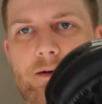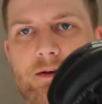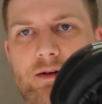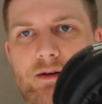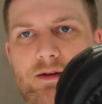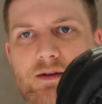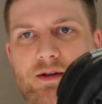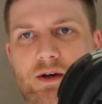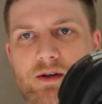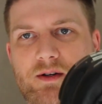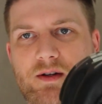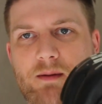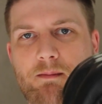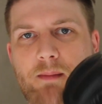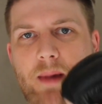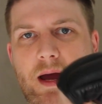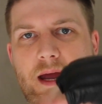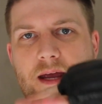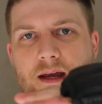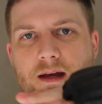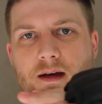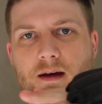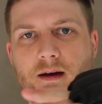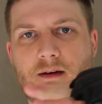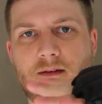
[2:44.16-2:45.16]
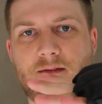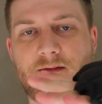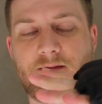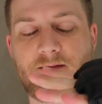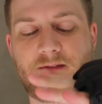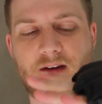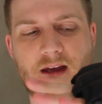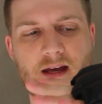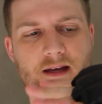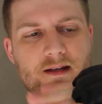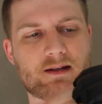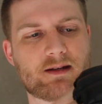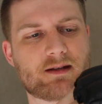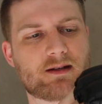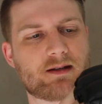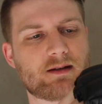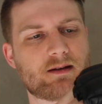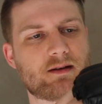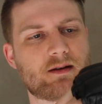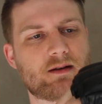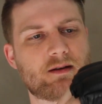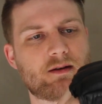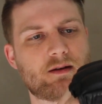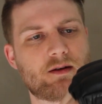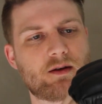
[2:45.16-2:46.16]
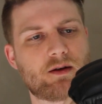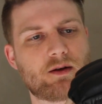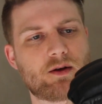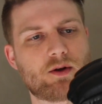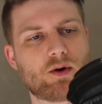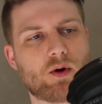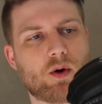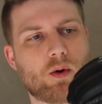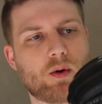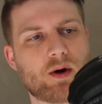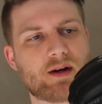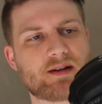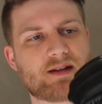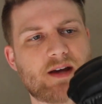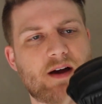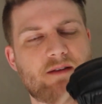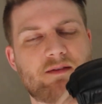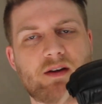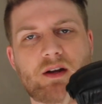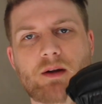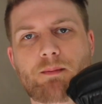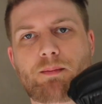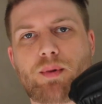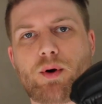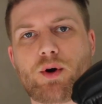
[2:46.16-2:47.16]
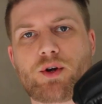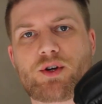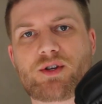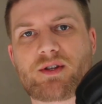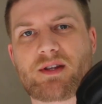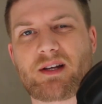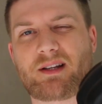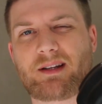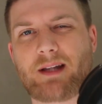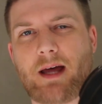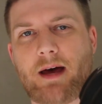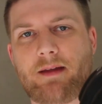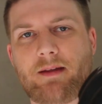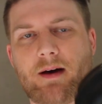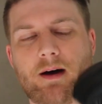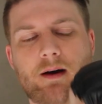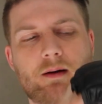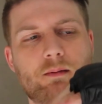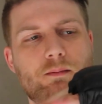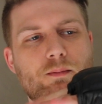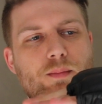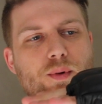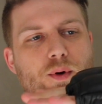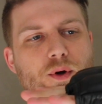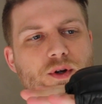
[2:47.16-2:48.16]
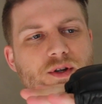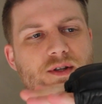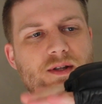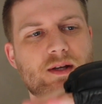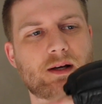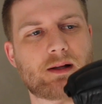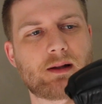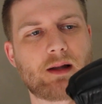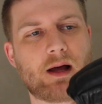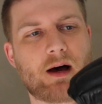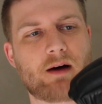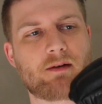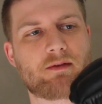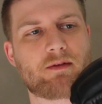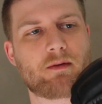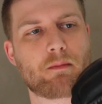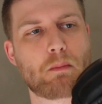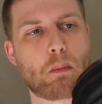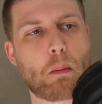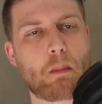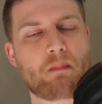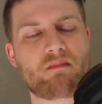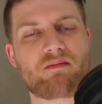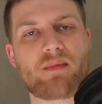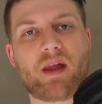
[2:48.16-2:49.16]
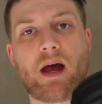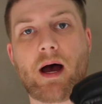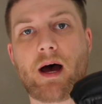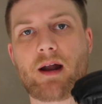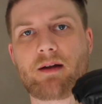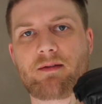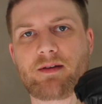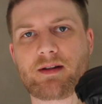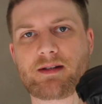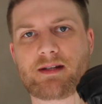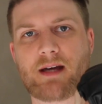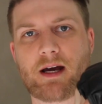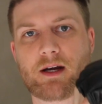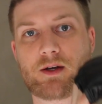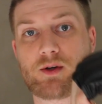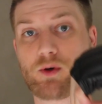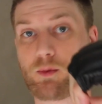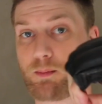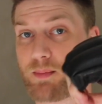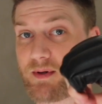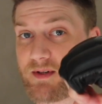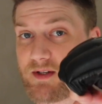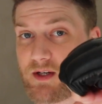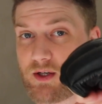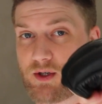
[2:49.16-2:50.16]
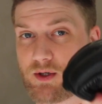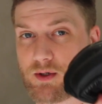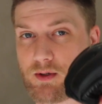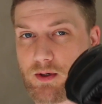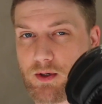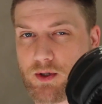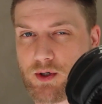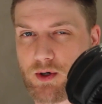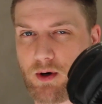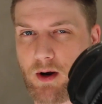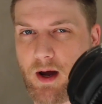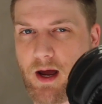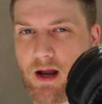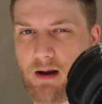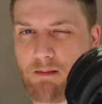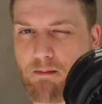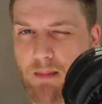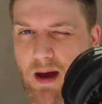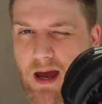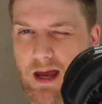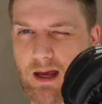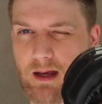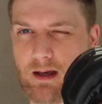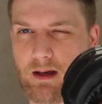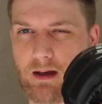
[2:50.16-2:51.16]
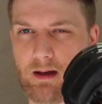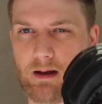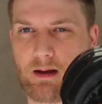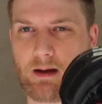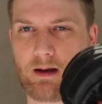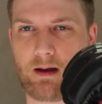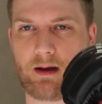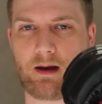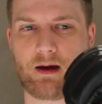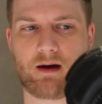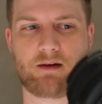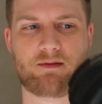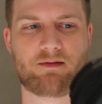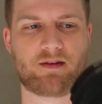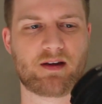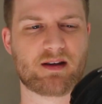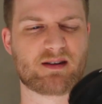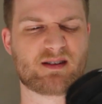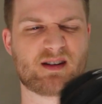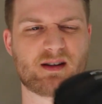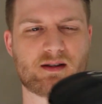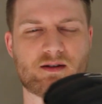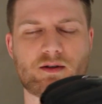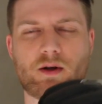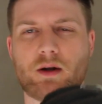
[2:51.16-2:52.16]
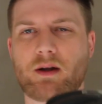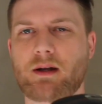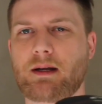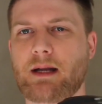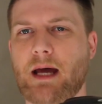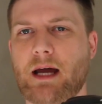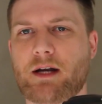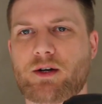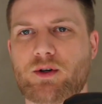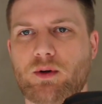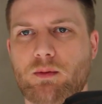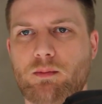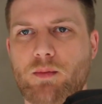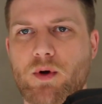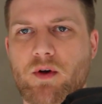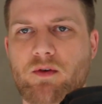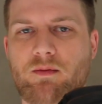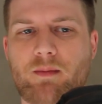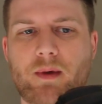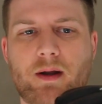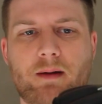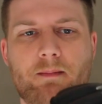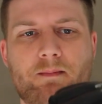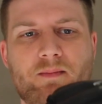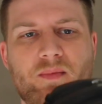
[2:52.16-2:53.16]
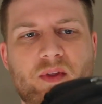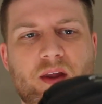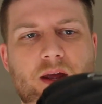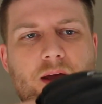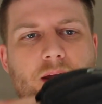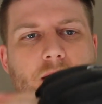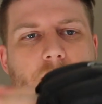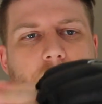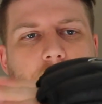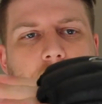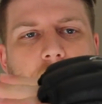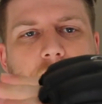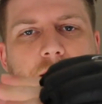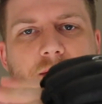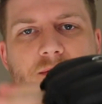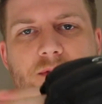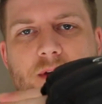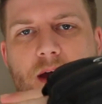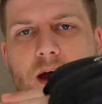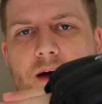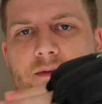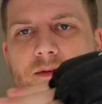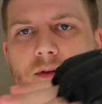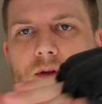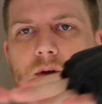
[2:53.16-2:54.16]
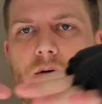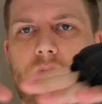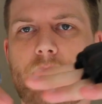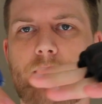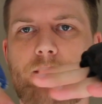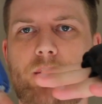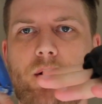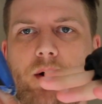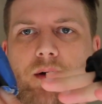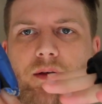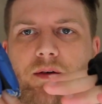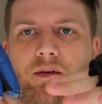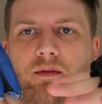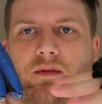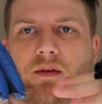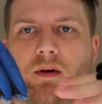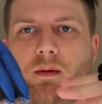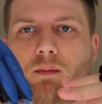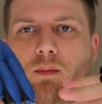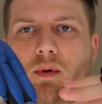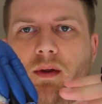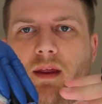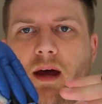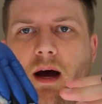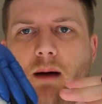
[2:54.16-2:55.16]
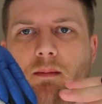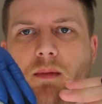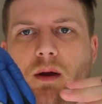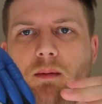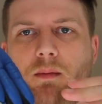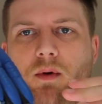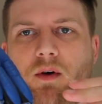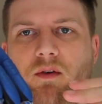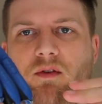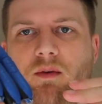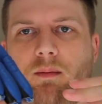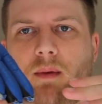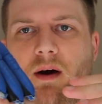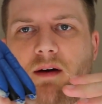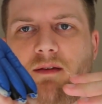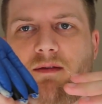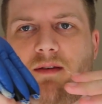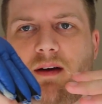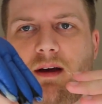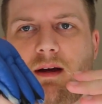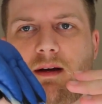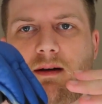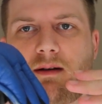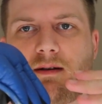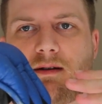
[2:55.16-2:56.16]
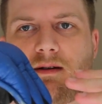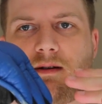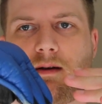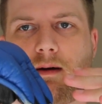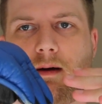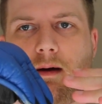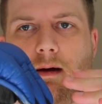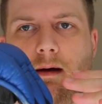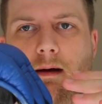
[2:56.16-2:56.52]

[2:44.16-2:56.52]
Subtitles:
So to make a fist, you're always having to push the leather and push the glove out of its actual position to try and make a fist. It's not a natural movement. And if you have a look at both of them without me moving my fingers,